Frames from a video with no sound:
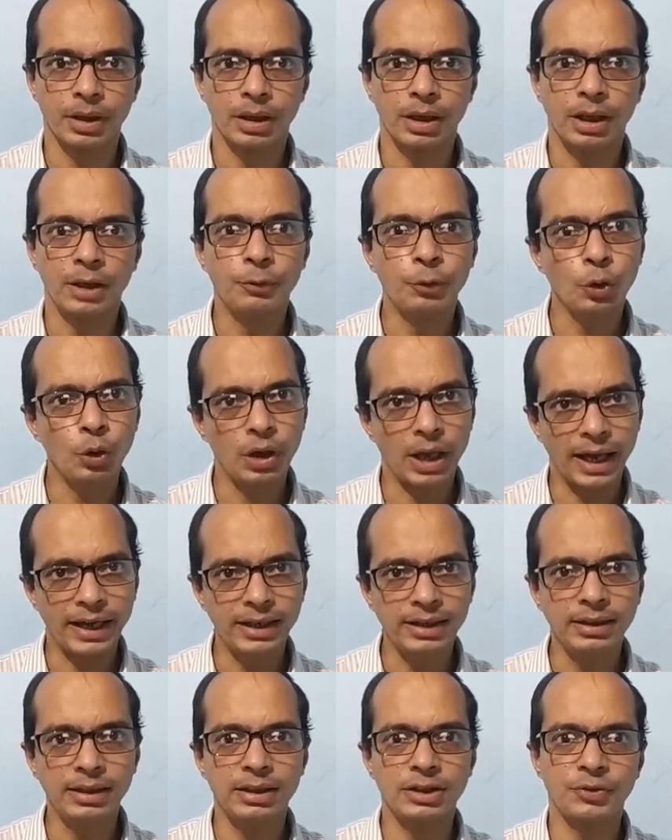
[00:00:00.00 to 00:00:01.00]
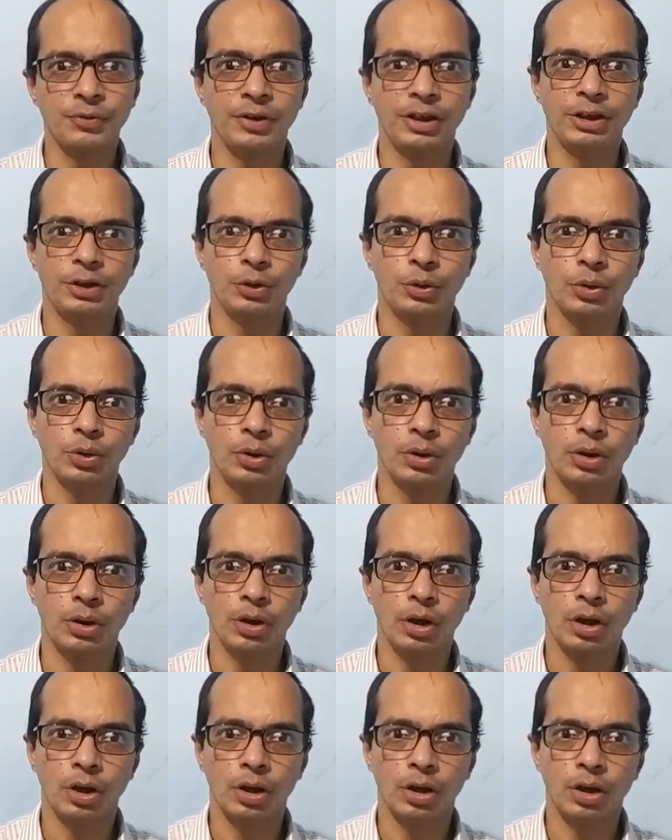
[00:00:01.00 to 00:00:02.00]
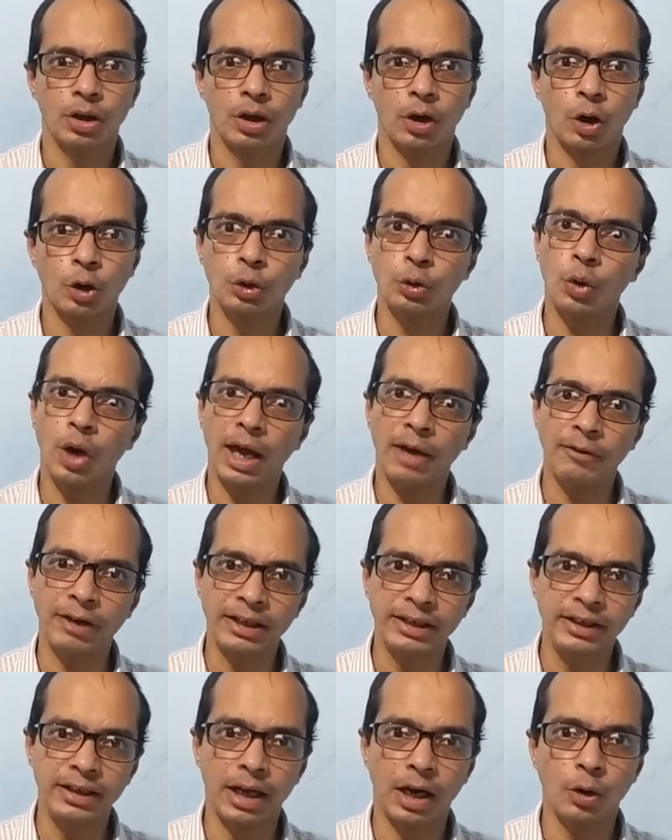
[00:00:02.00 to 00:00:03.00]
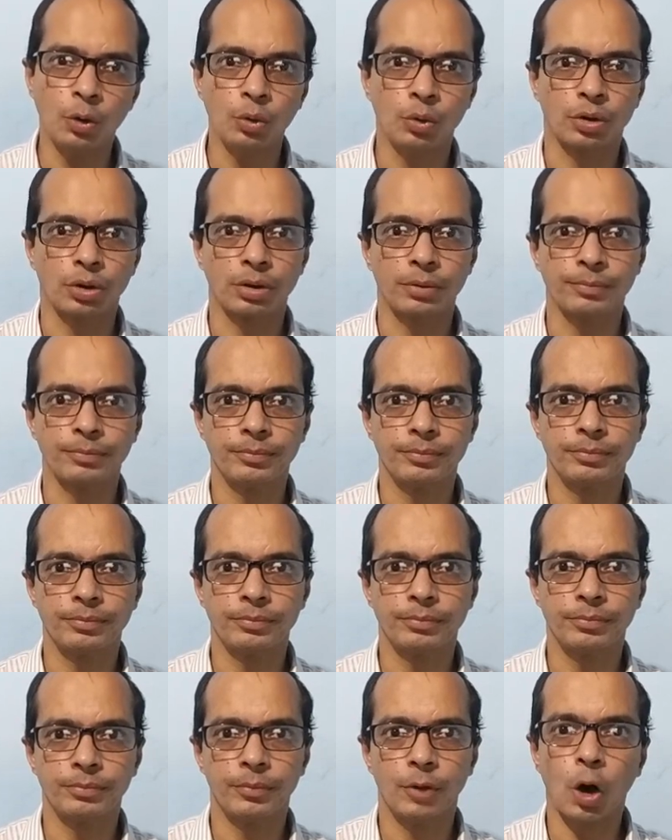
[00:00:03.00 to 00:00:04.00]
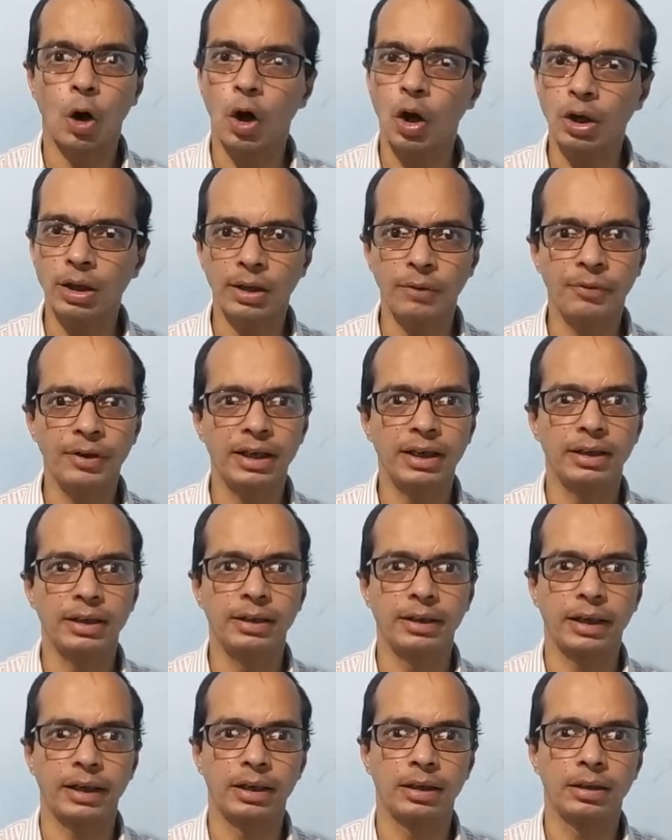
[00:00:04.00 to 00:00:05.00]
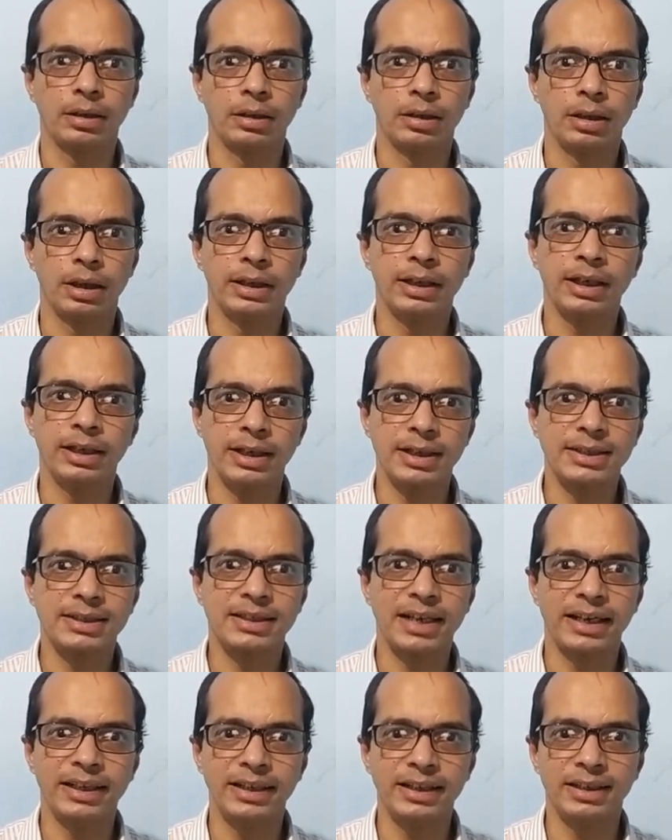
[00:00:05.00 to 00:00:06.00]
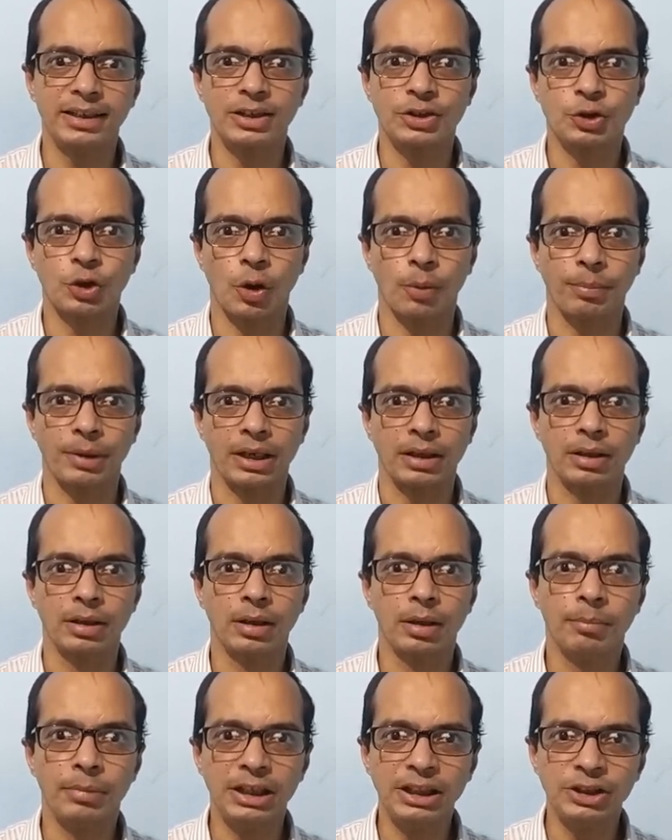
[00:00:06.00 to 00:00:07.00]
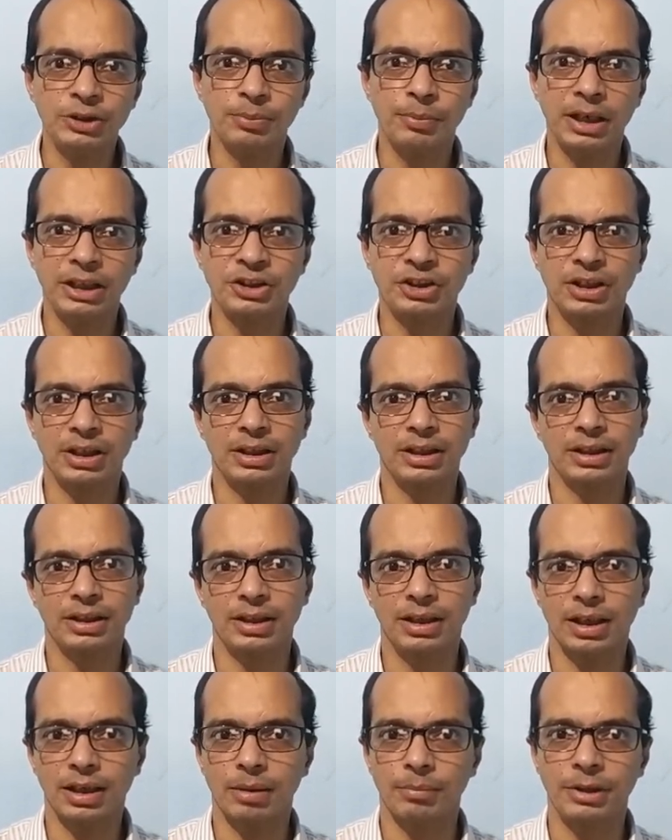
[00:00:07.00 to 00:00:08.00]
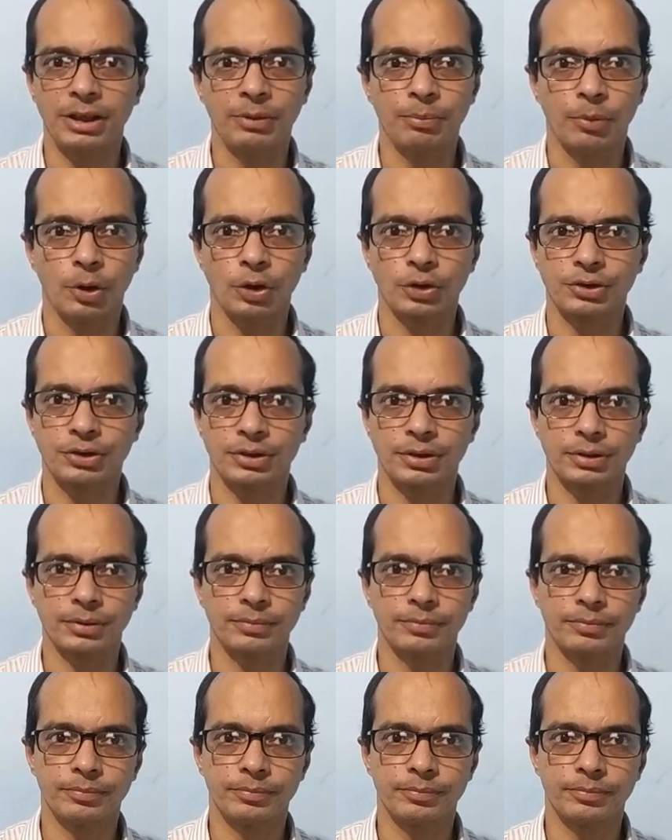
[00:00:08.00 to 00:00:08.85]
If you like this video, or you have any doubt or difficulty in understanding this topic, please mention in the comment box.